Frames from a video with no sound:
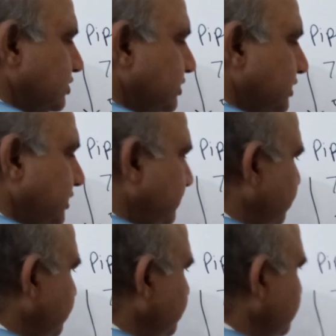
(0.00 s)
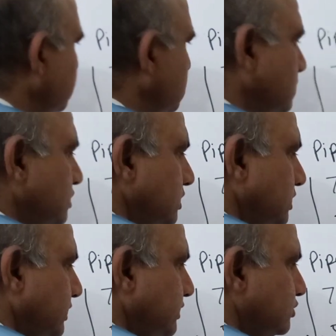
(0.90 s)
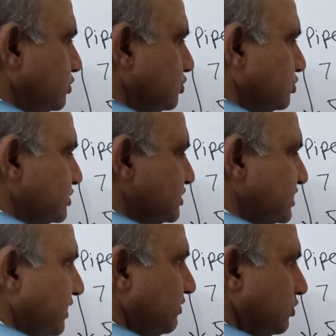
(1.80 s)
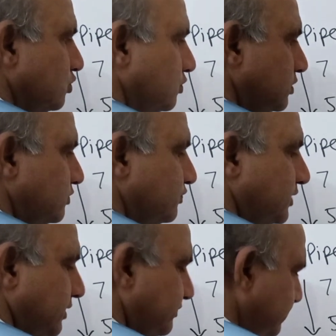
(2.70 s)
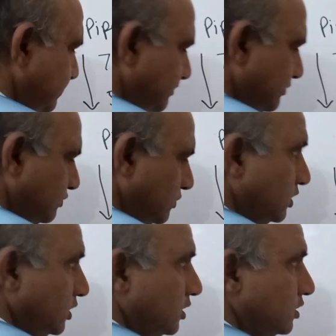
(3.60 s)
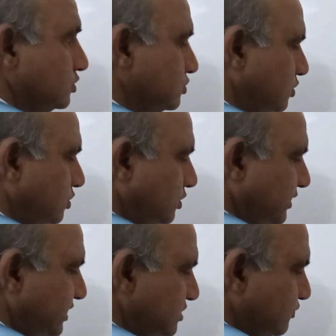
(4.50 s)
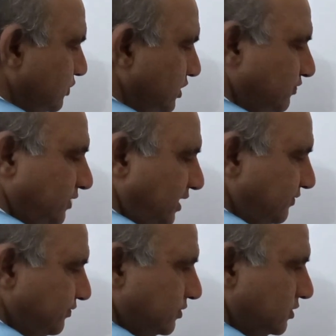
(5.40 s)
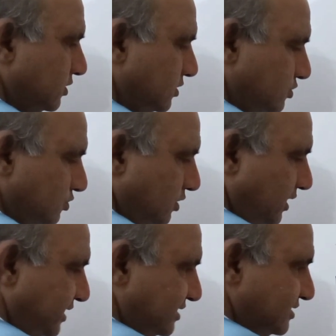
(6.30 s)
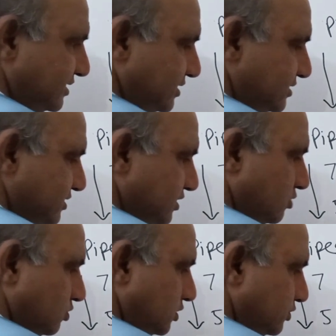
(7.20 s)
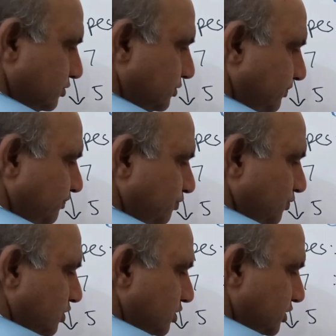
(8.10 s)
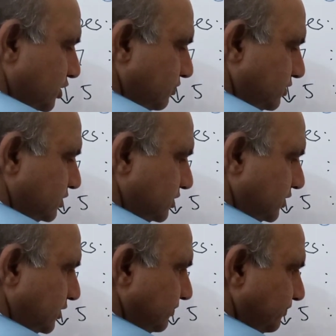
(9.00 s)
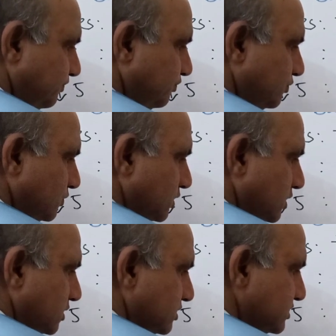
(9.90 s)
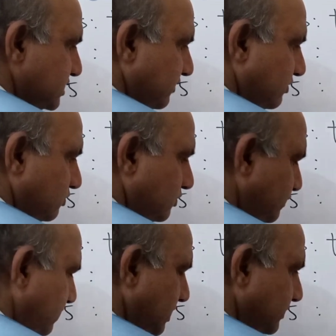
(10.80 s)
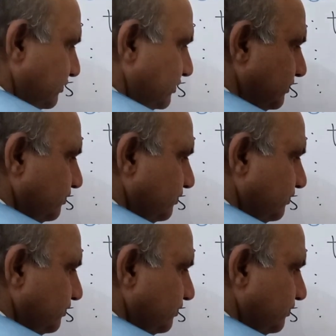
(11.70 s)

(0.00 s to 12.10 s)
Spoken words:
3 into 7 over 5. So it is 45. So x is equal to 3 over 3, 7 over 5,